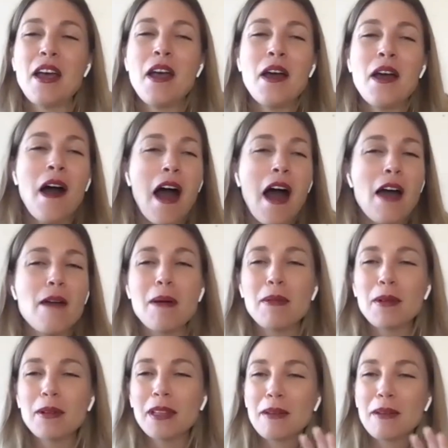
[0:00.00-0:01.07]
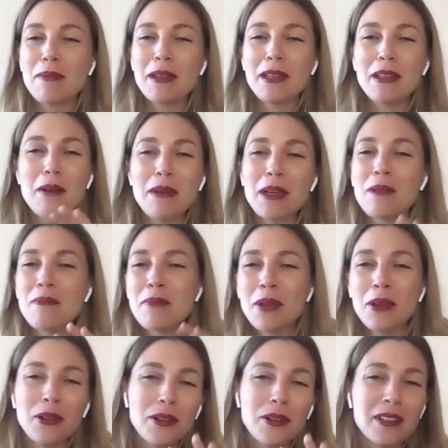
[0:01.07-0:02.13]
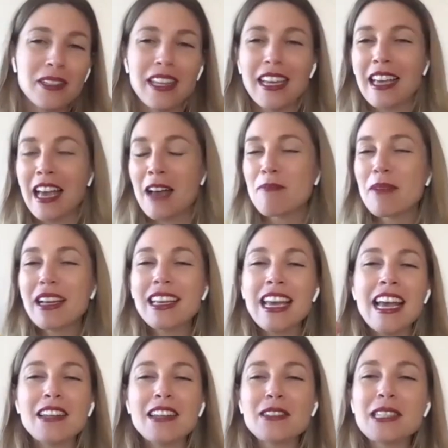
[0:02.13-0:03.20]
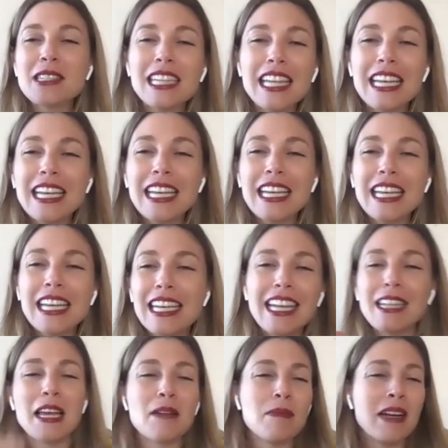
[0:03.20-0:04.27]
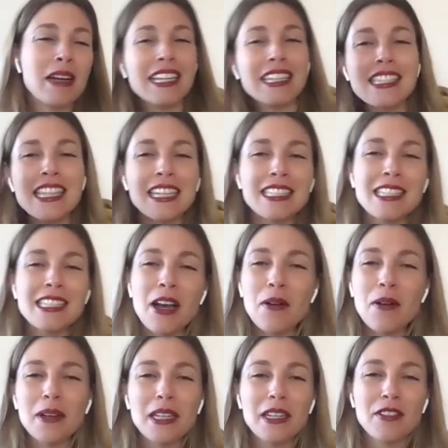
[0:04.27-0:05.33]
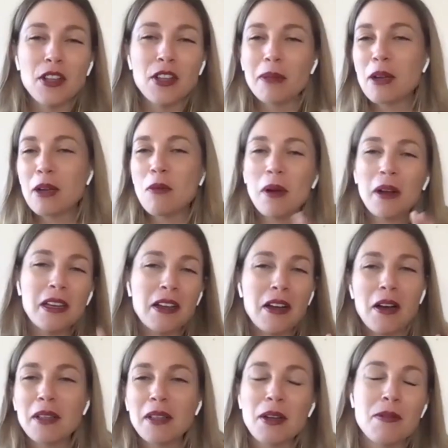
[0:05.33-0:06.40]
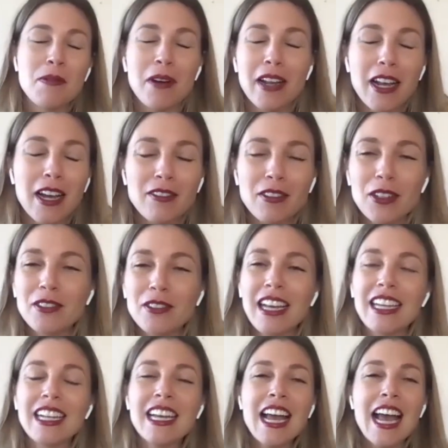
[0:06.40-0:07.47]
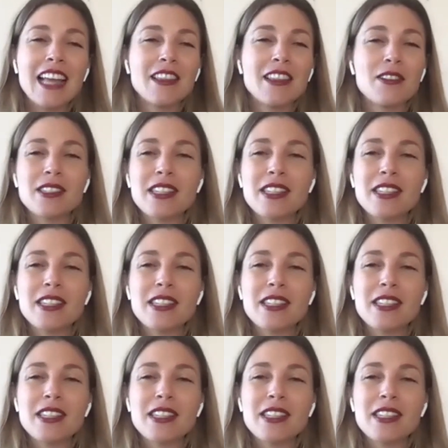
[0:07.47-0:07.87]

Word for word: Like, I remember like being on my computer, like I had my candles lit and like my incense going, even though I'm like working on like whatever, right?